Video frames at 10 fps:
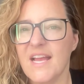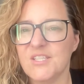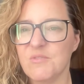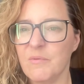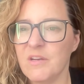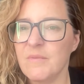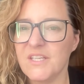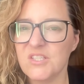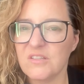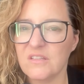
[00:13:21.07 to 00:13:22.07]
And so I want to
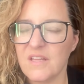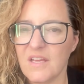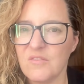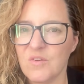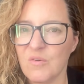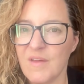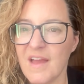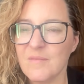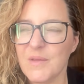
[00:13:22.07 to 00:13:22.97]
make sure that you know that,